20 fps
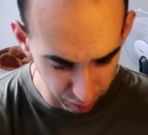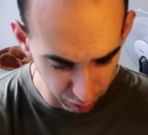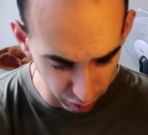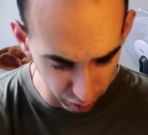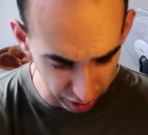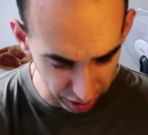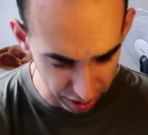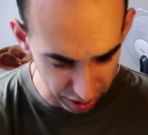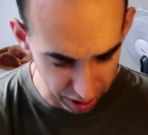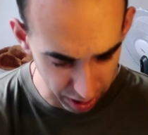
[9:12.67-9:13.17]

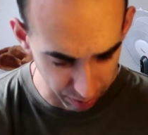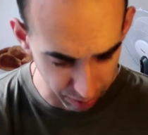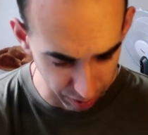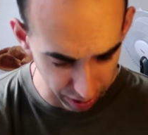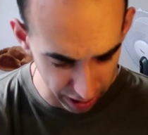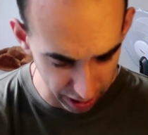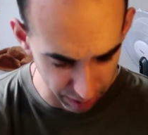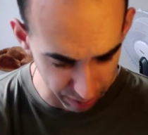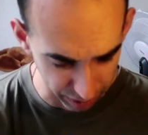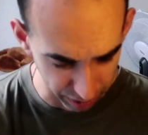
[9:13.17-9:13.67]
quite
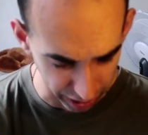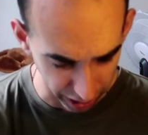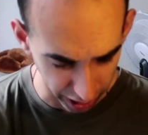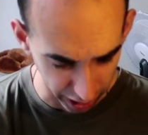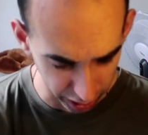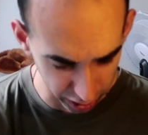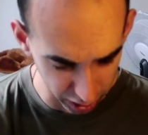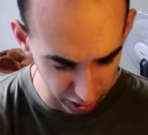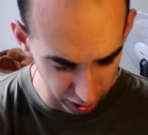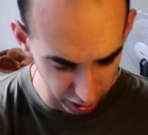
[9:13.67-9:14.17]
surprised by that,
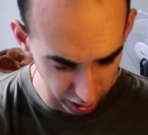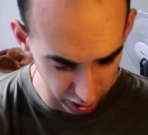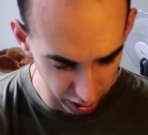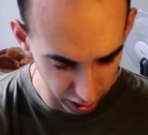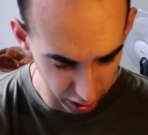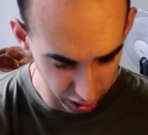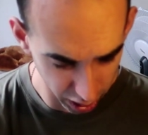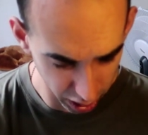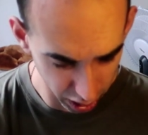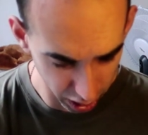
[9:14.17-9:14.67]
actually.
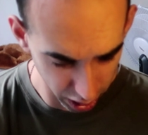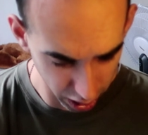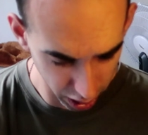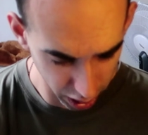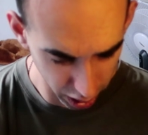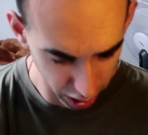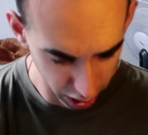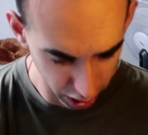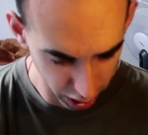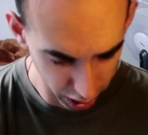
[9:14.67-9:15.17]

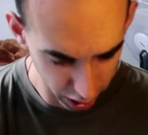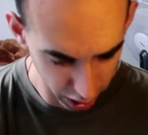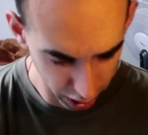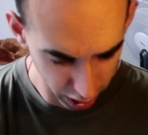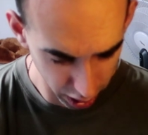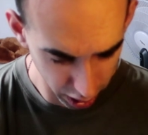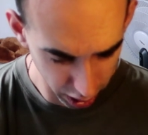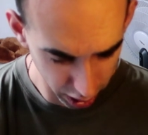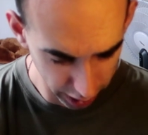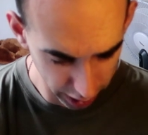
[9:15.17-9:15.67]

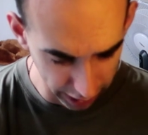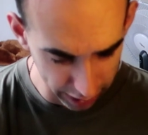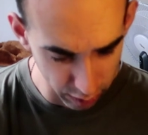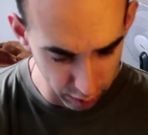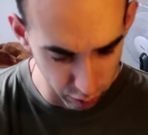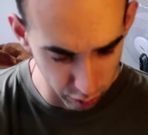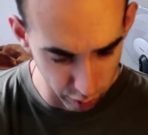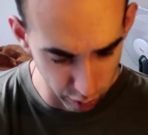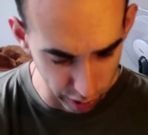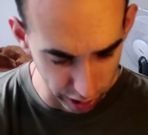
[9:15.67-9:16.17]

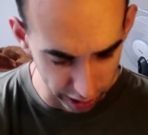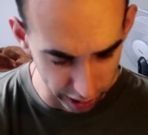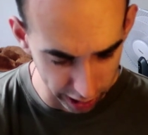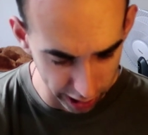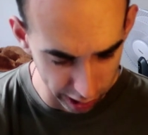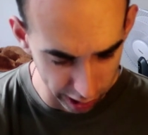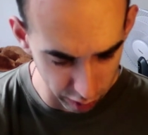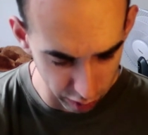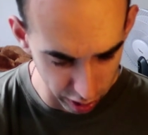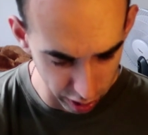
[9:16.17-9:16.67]
That's
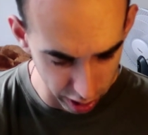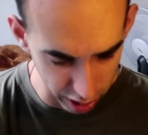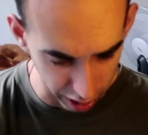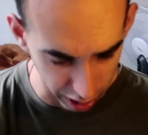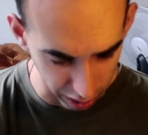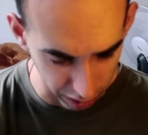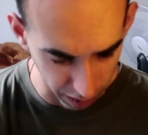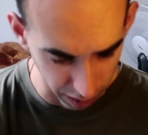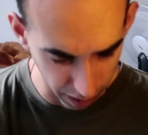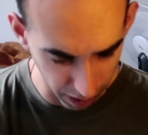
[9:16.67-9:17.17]
really
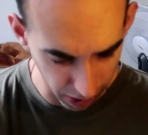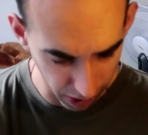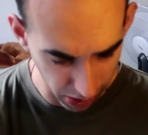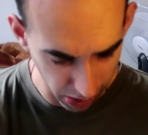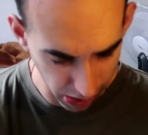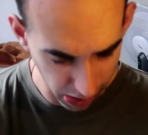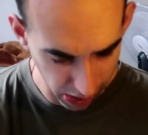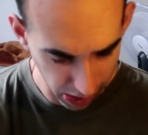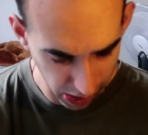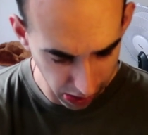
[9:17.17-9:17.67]
interesting.
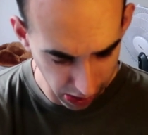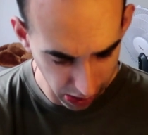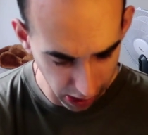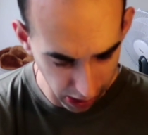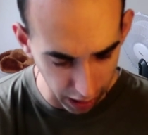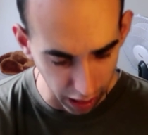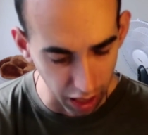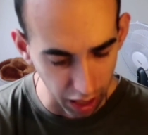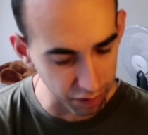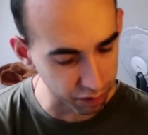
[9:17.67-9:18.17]

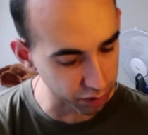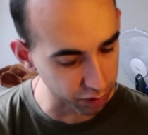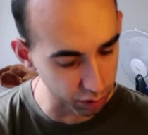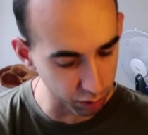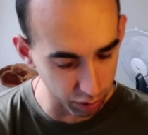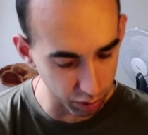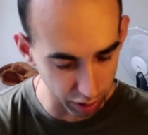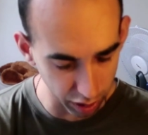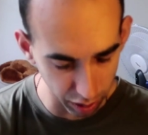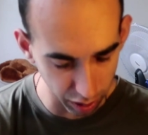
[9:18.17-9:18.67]
I thought
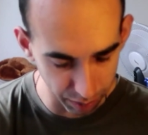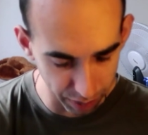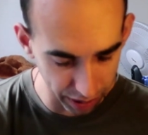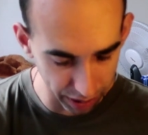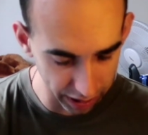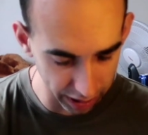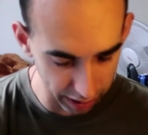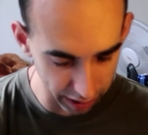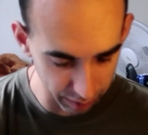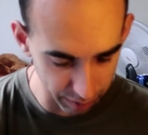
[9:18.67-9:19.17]
it would have
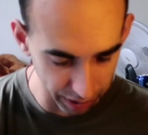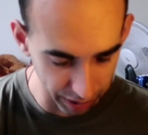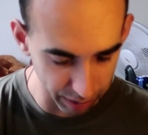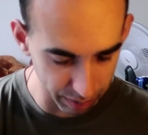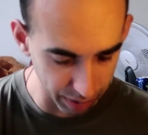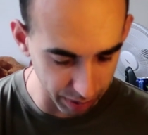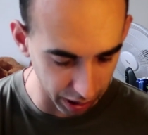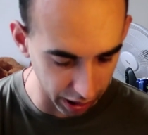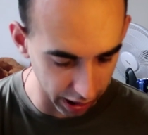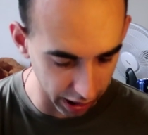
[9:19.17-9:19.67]
been a
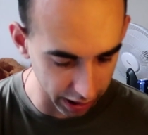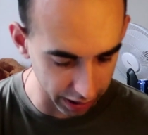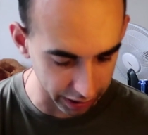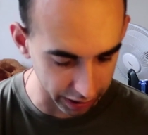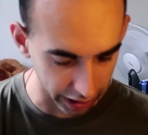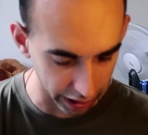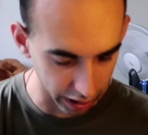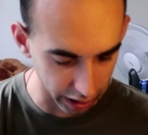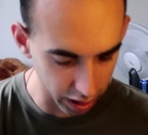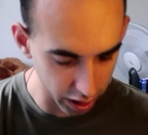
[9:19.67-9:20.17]
bit higher than
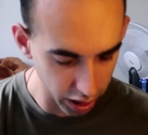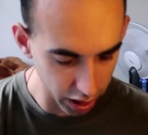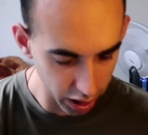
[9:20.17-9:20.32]
that.